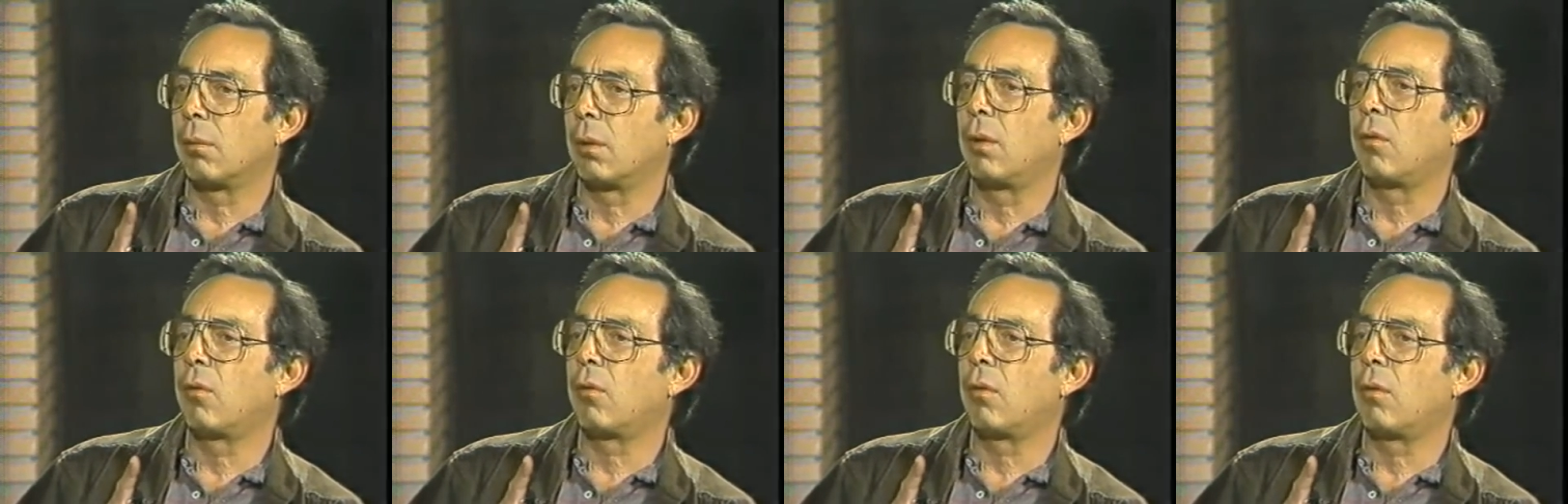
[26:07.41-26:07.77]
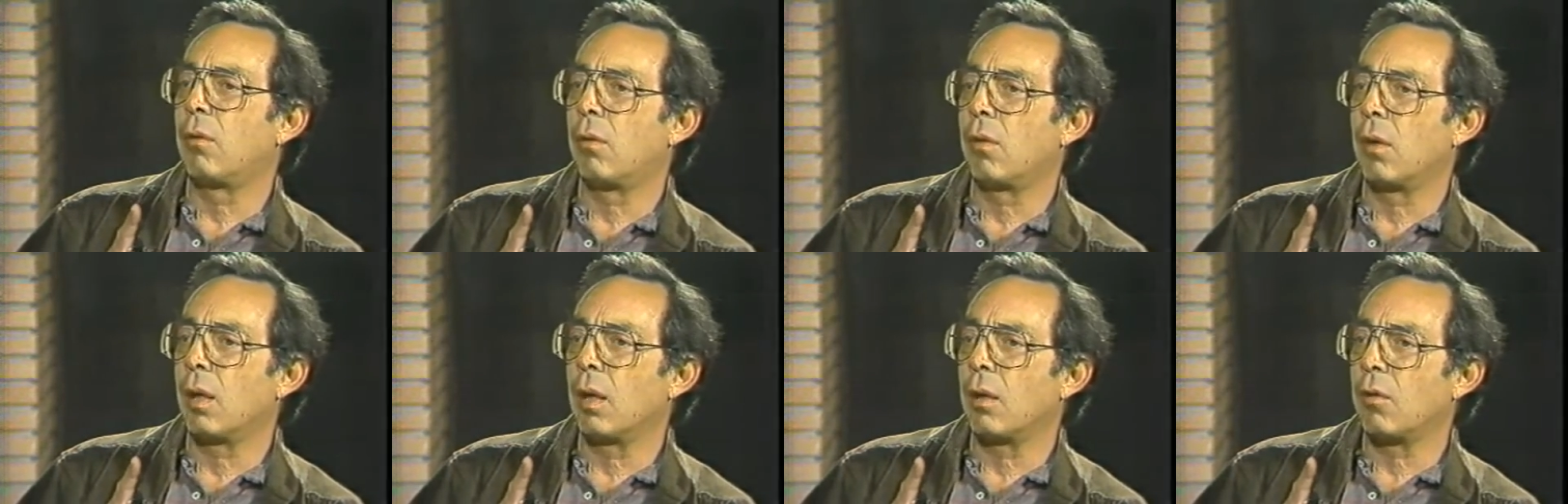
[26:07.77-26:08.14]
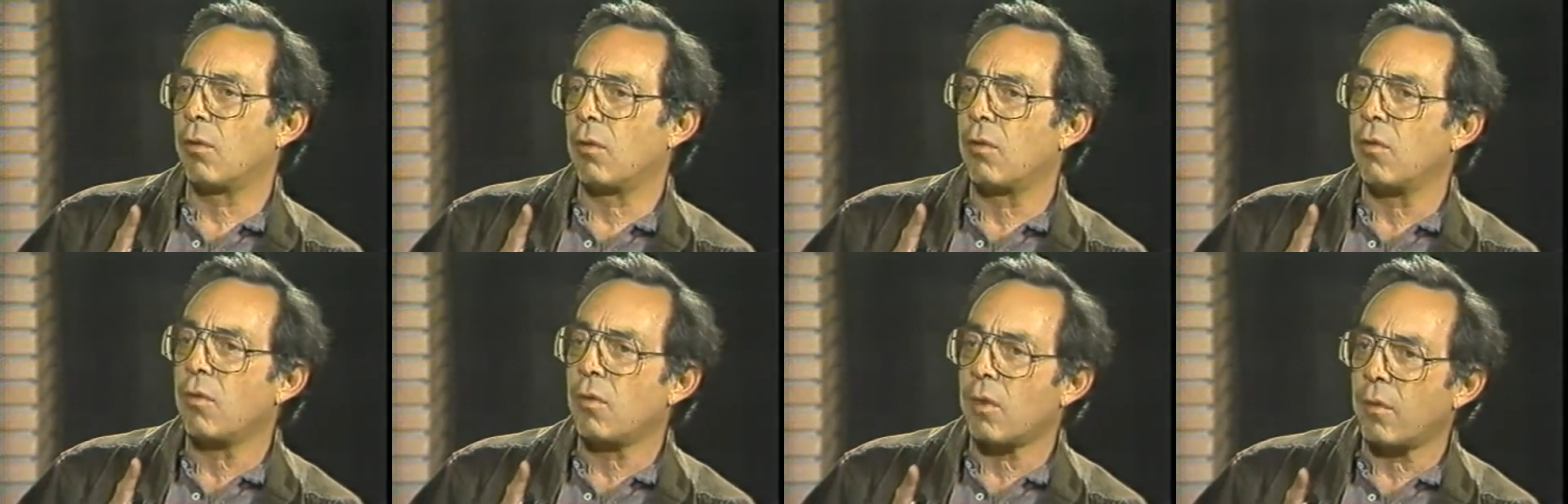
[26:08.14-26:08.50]
weighs
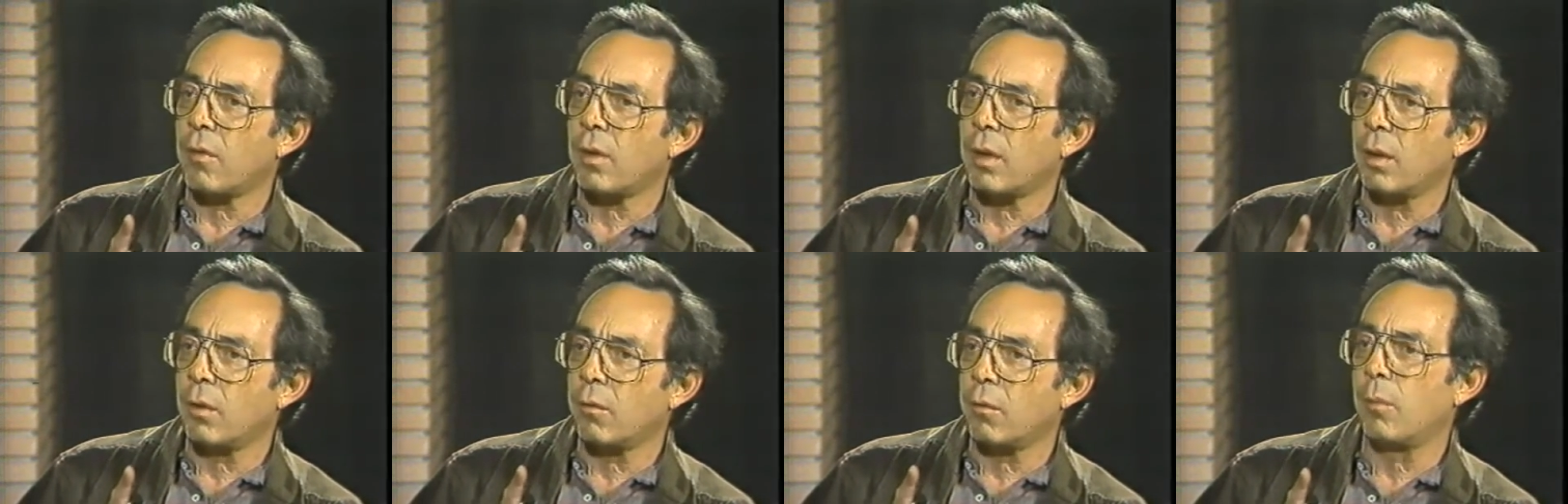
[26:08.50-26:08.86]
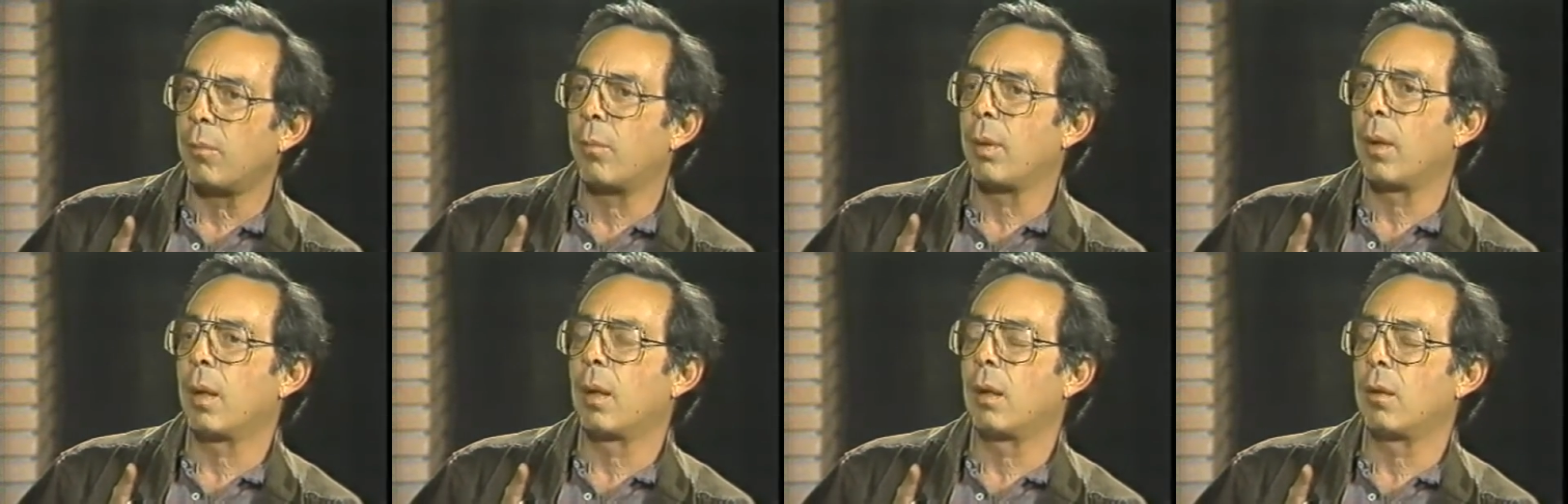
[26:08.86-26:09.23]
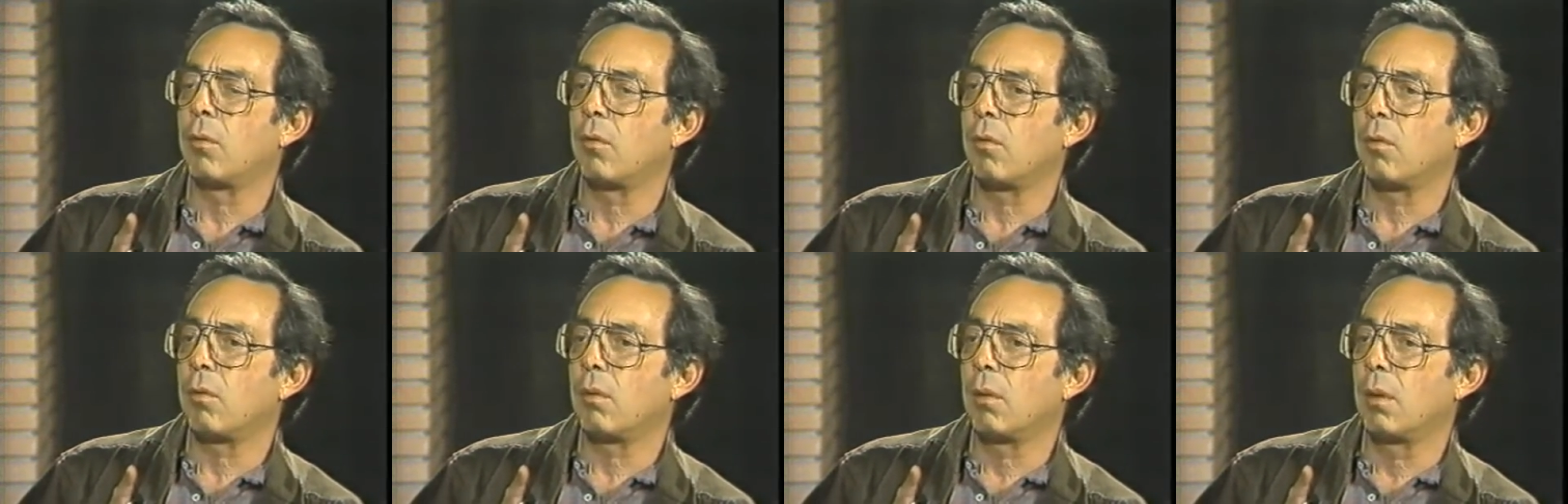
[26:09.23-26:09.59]
2,700
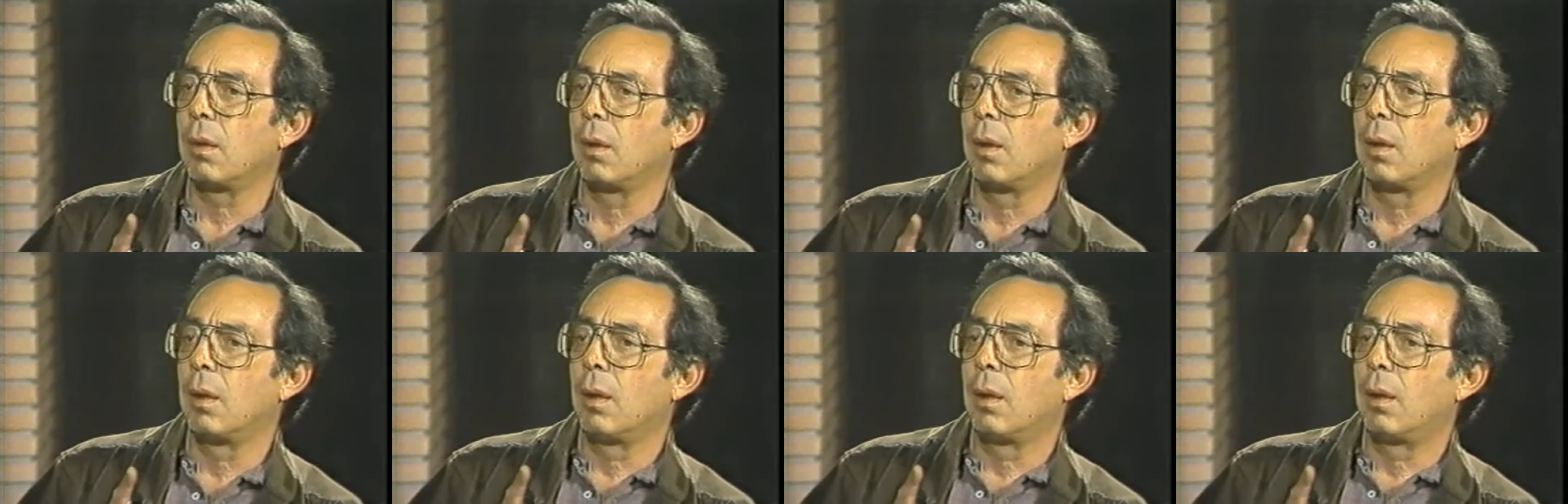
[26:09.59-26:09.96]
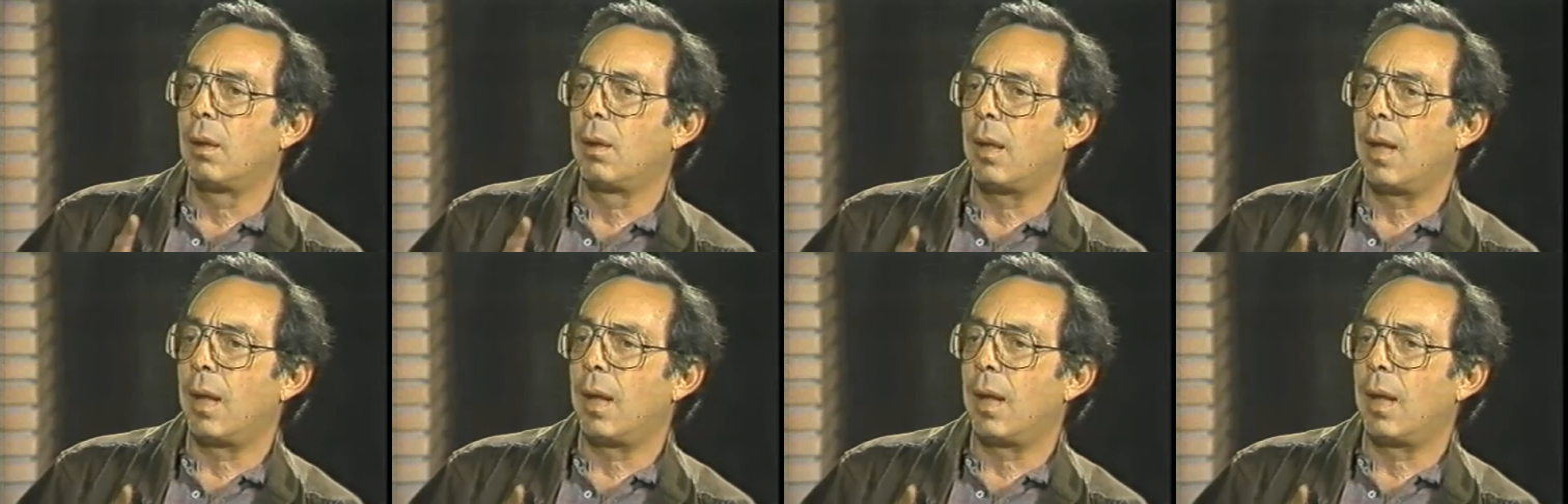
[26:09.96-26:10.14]
pounds.